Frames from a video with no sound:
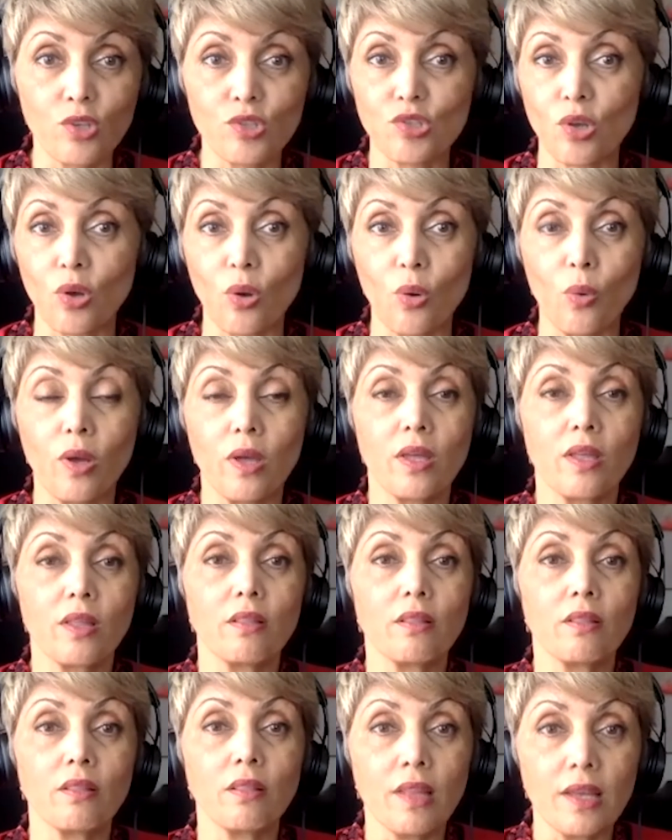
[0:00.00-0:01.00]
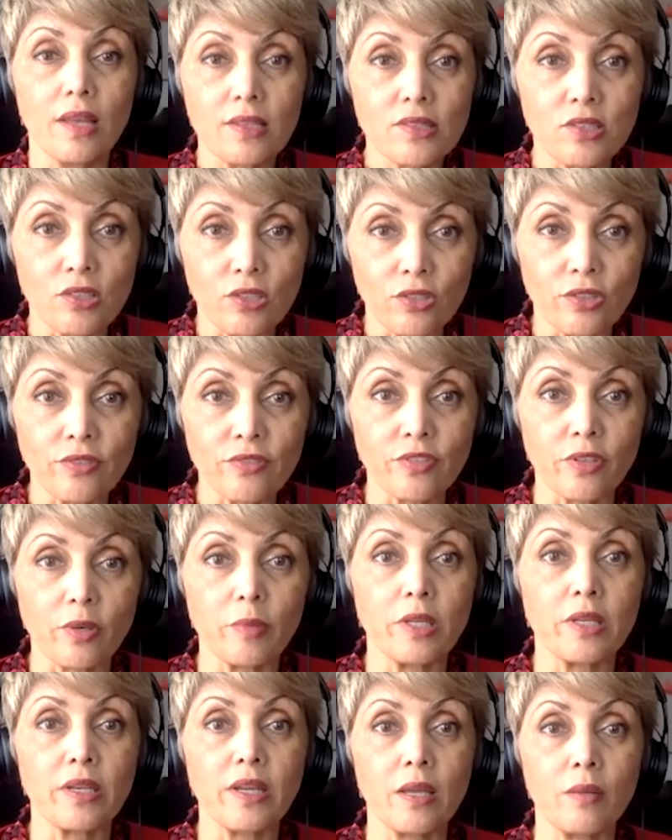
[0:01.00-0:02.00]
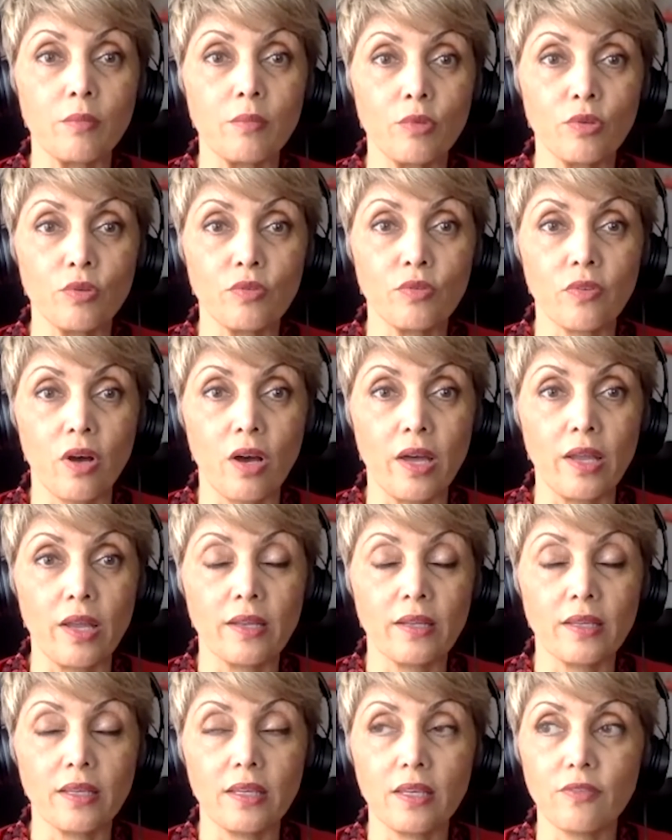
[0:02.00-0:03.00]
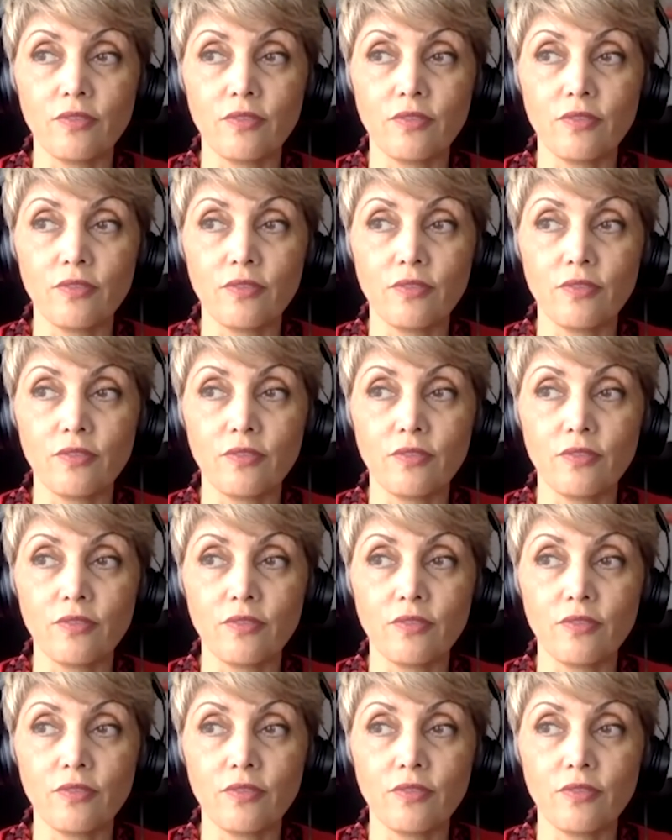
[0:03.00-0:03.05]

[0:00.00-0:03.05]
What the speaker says: So let's learn from it and move on.